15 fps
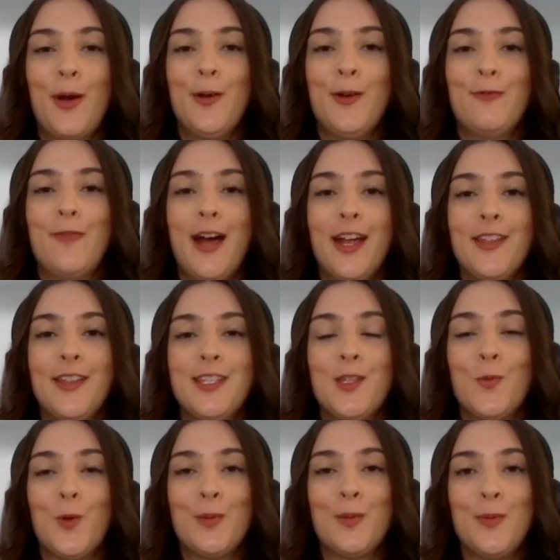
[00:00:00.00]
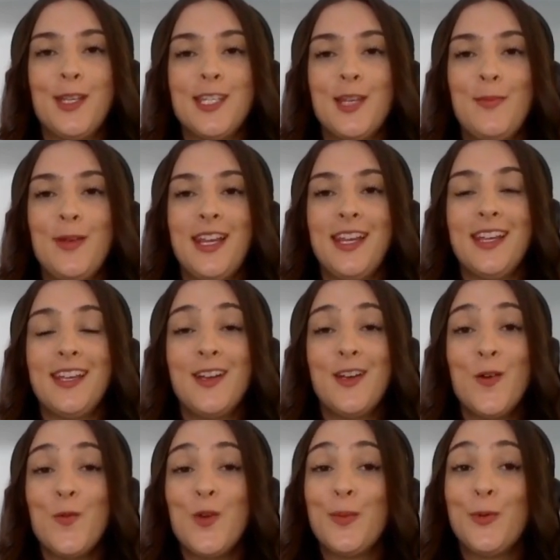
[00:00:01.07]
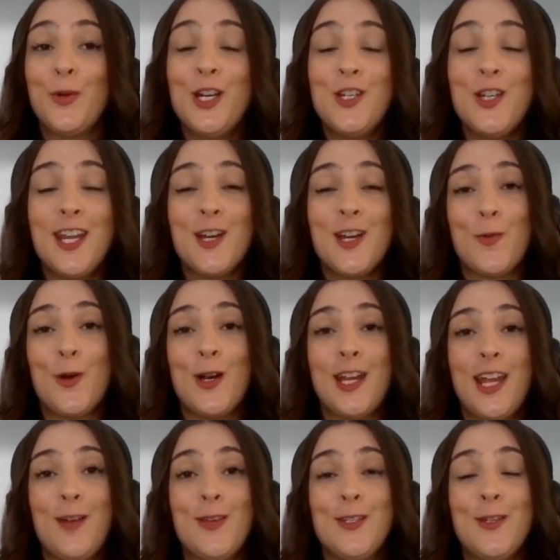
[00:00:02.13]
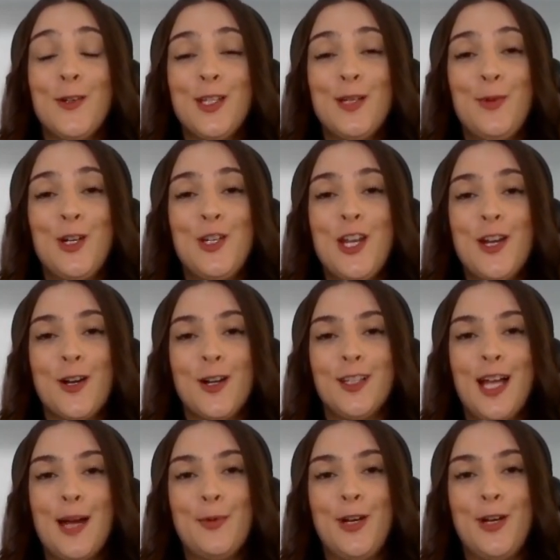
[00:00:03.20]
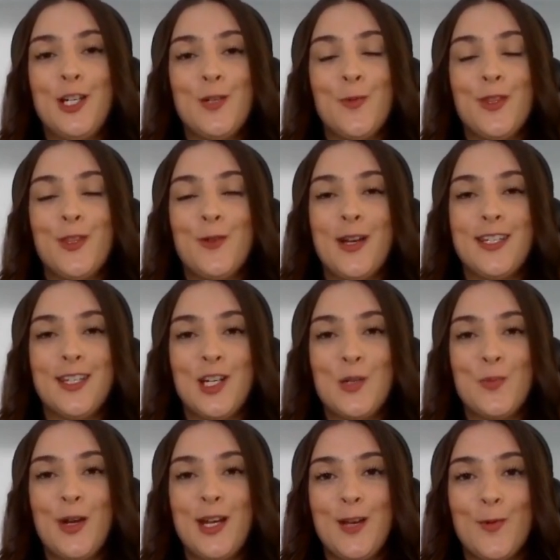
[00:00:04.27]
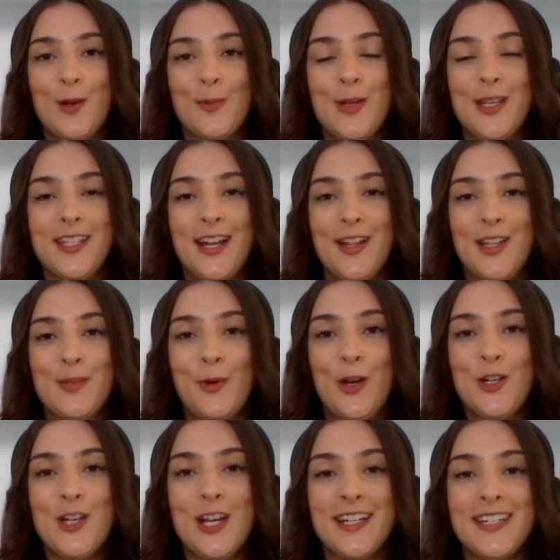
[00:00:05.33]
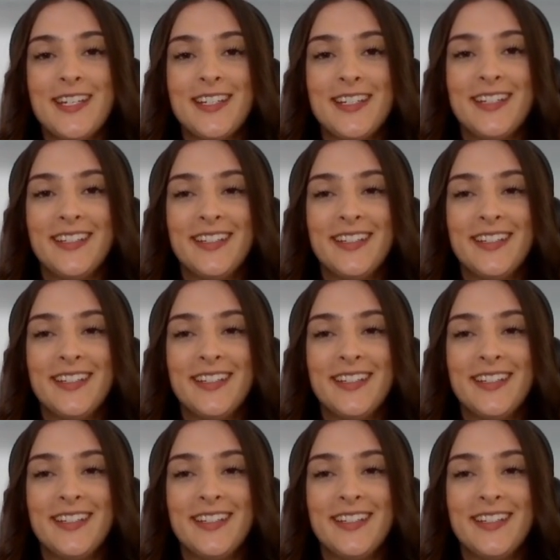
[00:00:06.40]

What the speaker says: Partner Violence in the Workplace Committee. We appreciate your work, and we certainly appreciate your collaboration with the Restigouche Breaking Workplace Silence project.